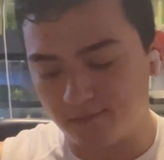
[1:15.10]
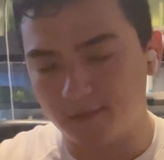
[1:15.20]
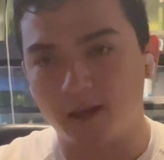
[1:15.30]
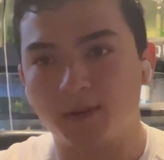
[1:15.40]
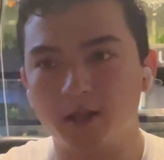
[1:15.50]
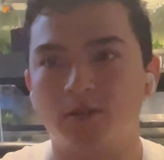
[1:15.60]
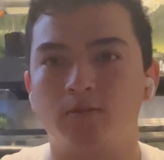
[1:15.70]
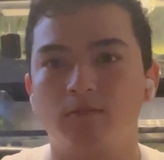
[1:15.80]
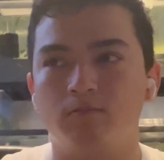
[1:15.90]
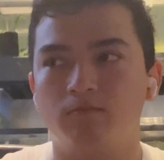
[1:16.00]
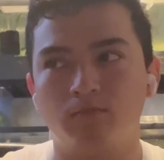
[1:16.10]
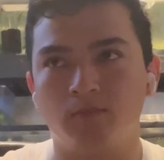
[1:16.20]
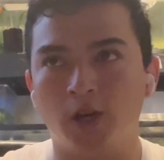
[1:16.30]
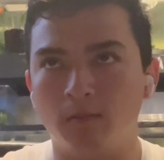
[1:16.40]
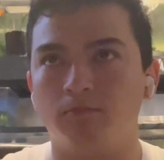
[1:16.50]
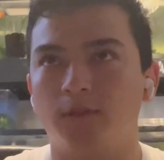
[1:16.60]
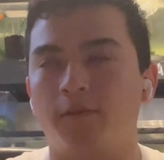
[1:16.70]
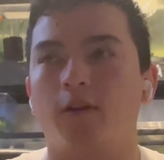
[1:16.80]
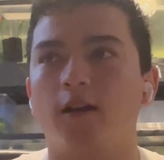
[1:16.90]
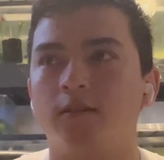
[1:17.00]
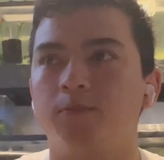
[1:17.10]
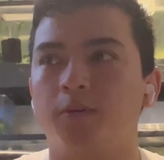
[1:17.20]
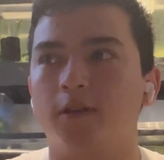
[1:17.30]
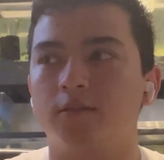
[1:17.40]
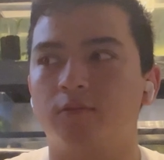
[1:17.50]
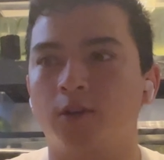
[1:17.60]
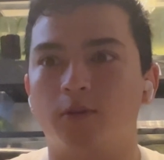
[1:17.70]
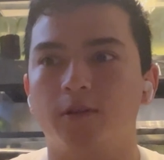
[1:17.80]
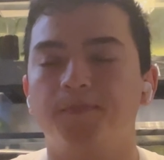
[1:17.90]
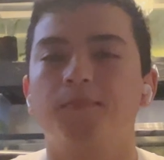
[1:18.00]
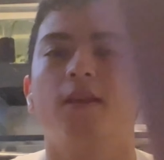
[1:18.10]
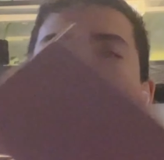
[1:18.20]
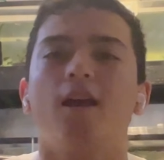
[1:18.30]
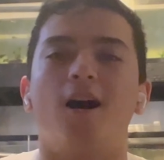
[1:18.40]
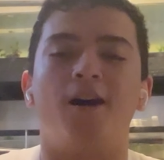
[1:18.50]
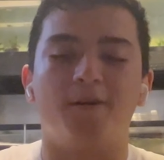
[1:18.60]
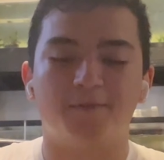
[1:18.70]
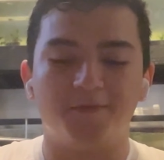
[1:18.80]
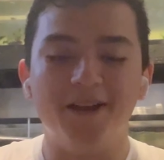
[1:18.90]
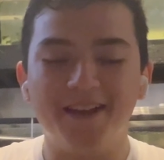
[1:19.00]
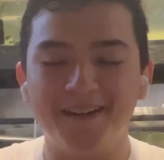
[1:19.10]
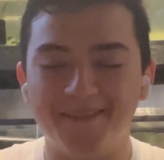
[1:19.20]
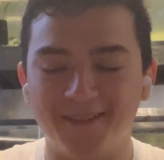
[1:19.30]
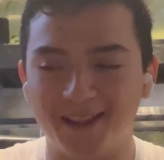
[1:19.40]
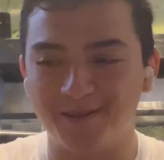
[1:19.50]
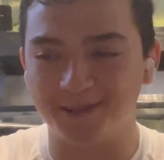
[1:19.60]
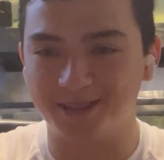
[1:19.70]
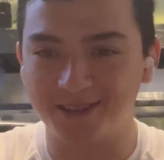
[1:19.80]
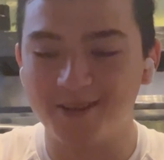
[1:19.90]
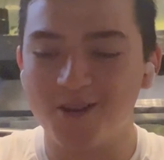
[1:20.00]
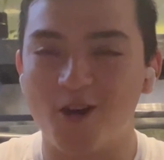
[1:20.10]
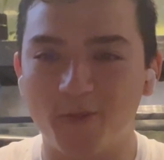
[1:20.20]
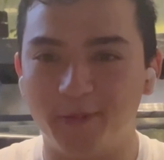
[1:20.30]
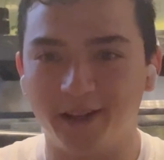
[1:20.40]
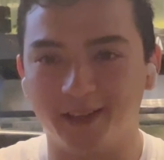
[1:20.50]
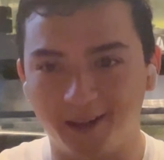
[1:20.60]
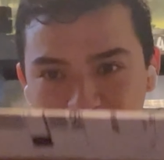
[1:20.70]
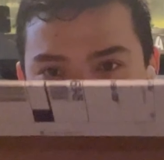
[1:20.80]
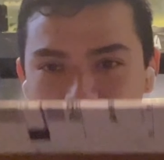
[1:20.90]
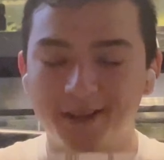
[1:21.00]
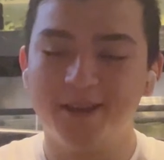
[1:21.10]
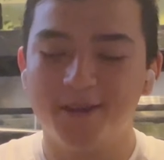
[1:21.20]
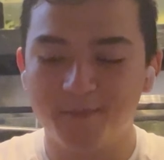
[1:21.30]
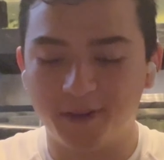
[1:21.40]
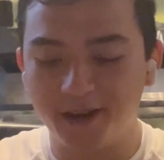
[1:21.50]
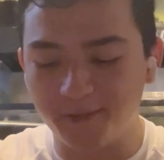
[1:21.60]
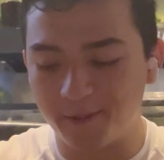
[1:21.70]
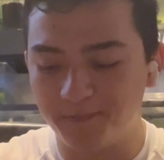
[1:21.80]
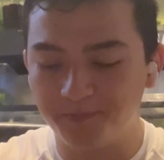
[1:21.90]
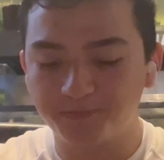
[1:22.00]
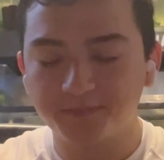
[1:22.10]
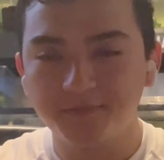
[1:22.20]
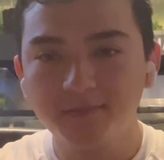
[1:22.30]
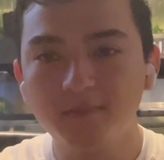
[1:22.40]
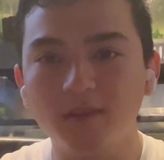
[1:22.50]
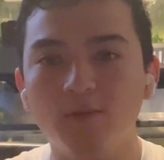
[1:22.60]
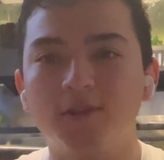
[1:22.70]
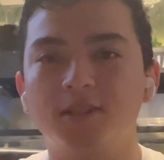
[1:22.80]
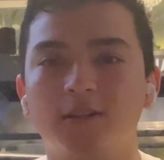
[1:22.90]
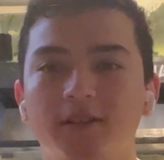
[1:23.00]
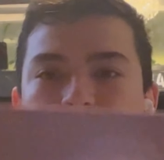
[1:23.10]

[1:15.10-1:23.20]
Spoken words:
I'm kind of dumb. I forgot to press record while I was opening it up. But anyway, what's it called?